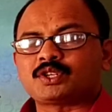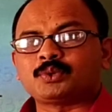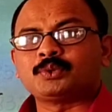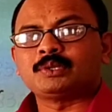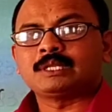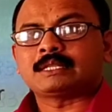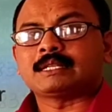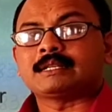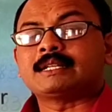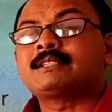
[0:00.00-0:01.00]
to the
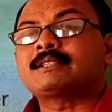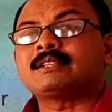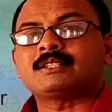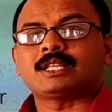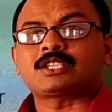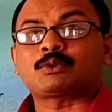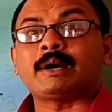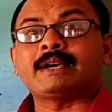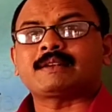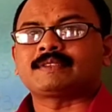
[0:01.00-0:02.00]
distance, the
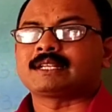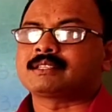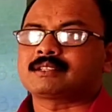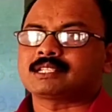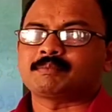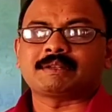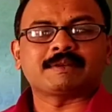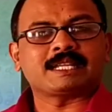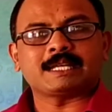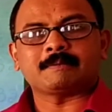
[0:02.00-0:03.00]
square of the distance
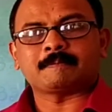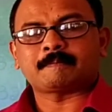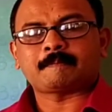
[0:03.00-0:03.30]
between them.